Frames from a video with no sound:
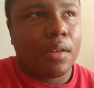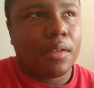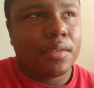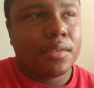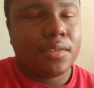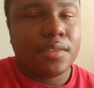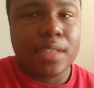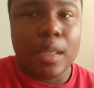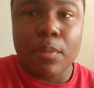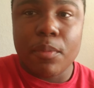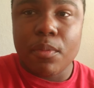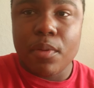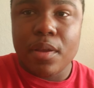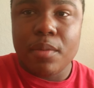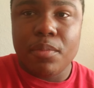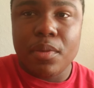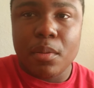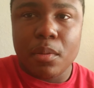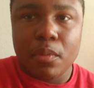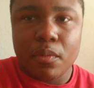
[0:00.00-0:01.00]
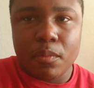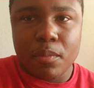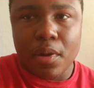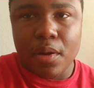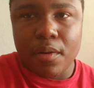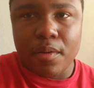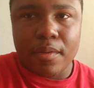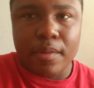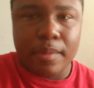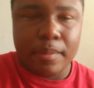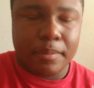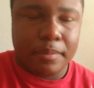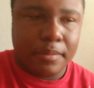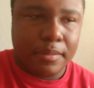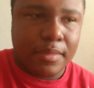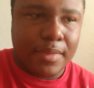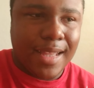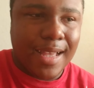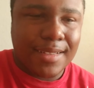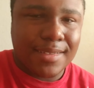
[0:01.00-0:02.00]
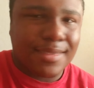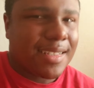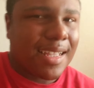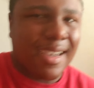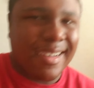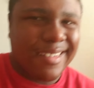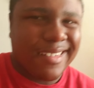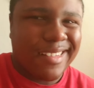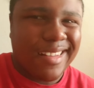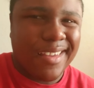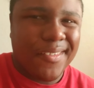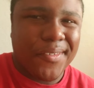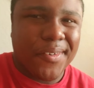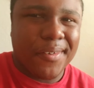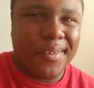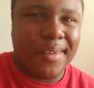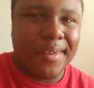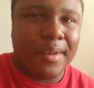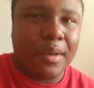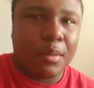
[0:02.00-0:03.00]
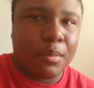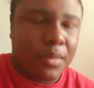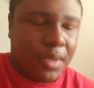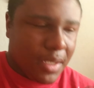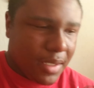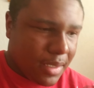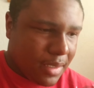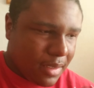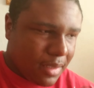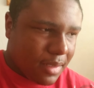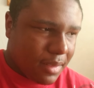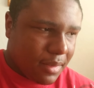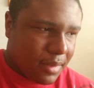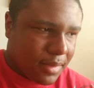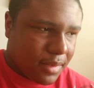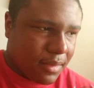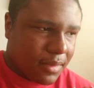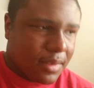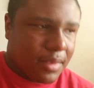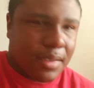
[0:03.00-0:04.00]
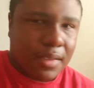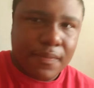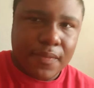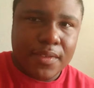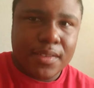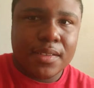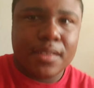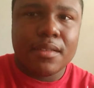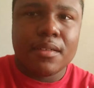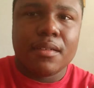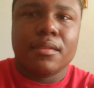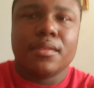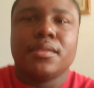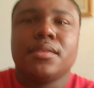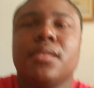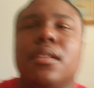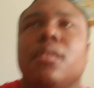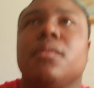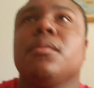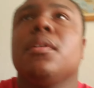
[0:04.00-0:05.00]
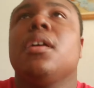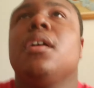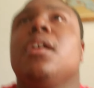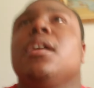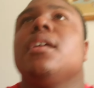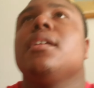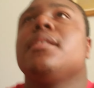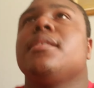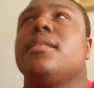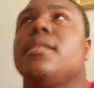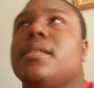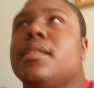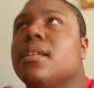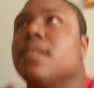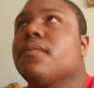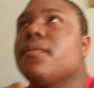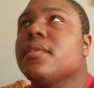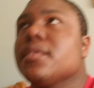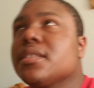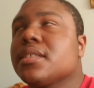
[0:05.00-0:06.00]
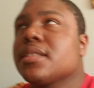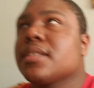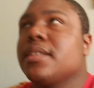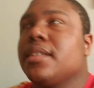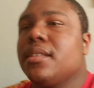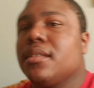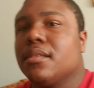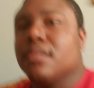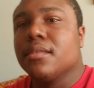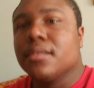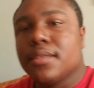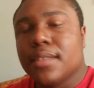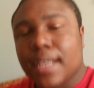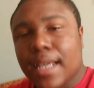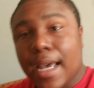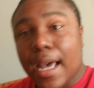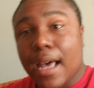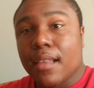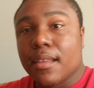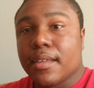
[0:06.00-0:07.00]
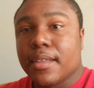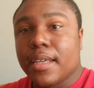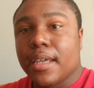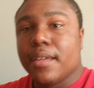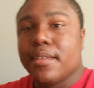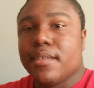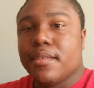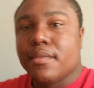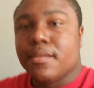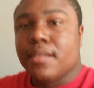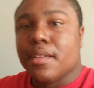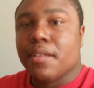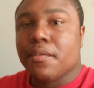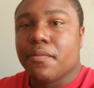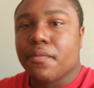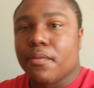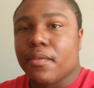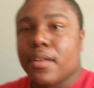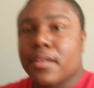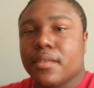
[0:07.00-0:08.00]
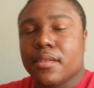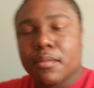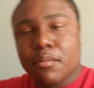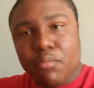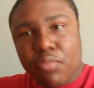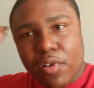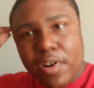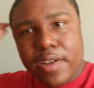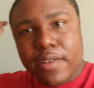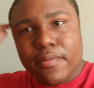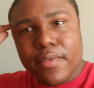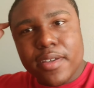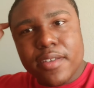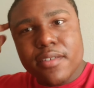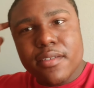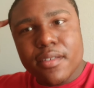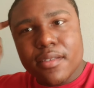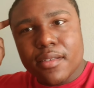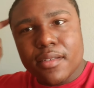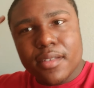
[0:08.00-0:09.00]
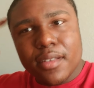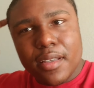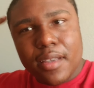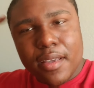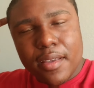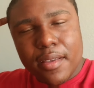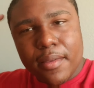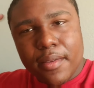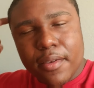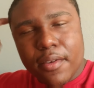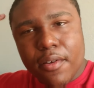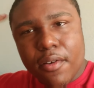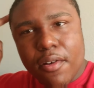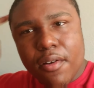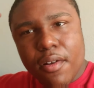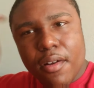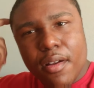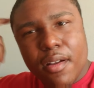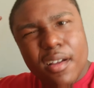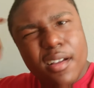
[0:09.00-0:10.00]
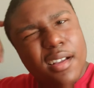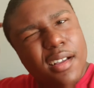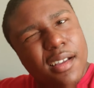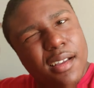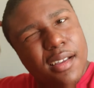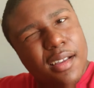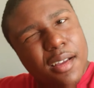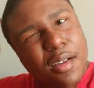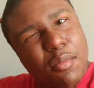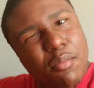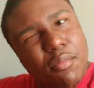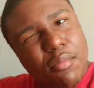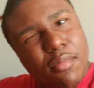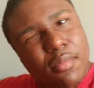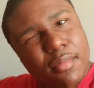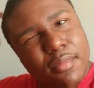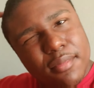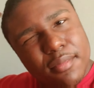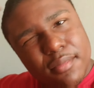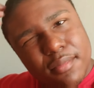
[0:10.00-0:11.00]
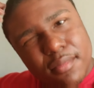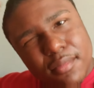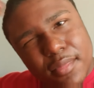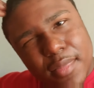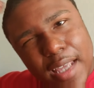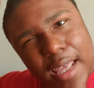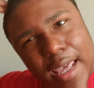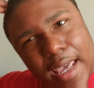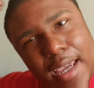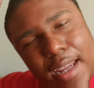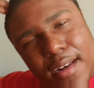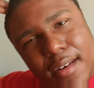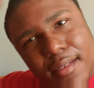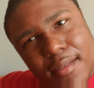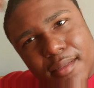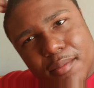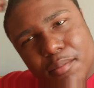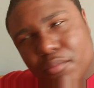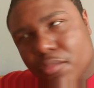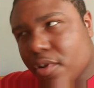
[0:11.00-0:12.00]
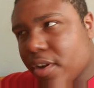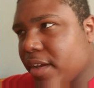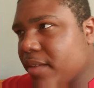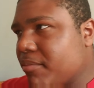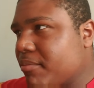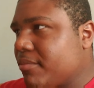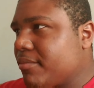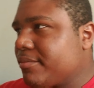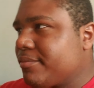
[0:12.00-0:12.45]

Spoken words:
separate people from arguing. That's not ever going to help. So it's a different skill. So different skills allocate to different brain regions in your head, brain.